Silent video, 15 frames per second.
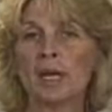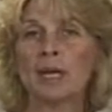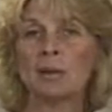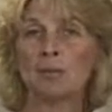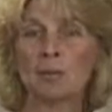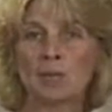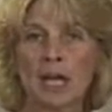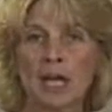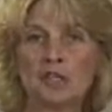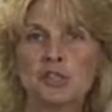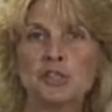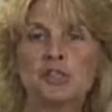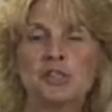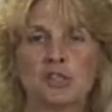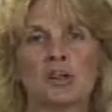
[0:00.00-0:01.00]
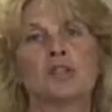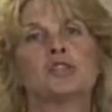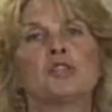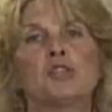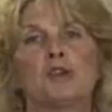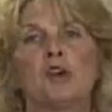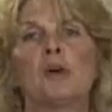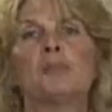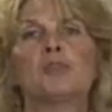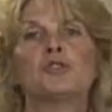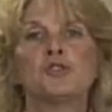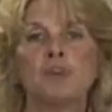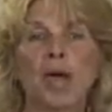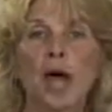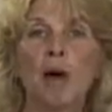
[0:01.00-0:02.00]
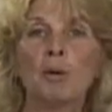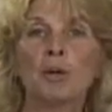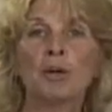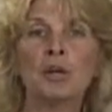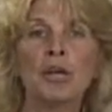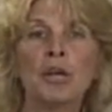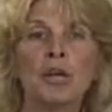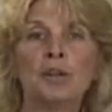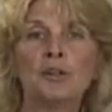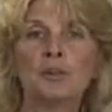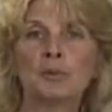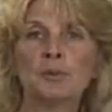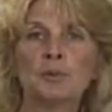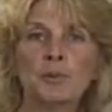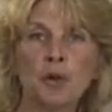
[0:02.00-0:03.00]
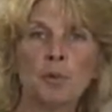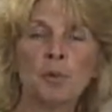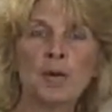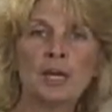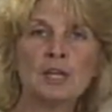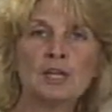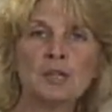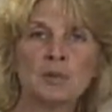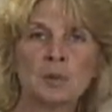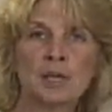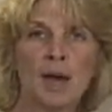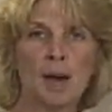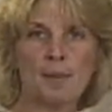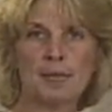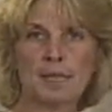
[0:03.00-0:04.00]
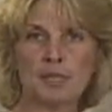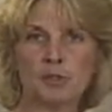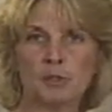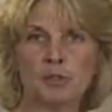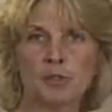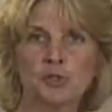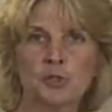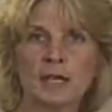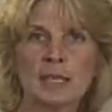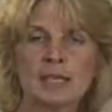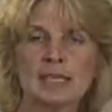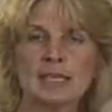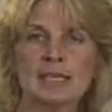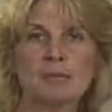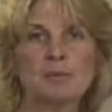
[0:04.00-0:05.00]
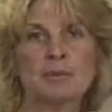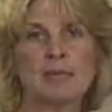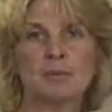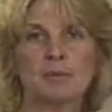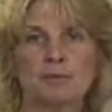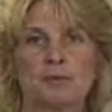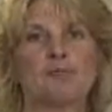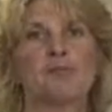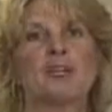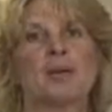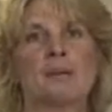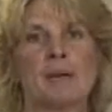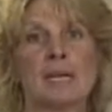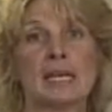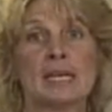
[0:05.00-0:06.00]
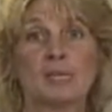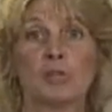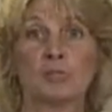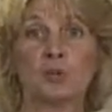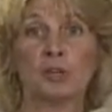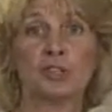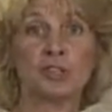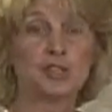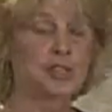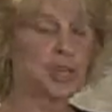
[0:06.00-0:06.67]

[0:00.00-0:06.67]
I actually started to go home and shower, there was no way to accommodate those drains and be able to free up my hands in order to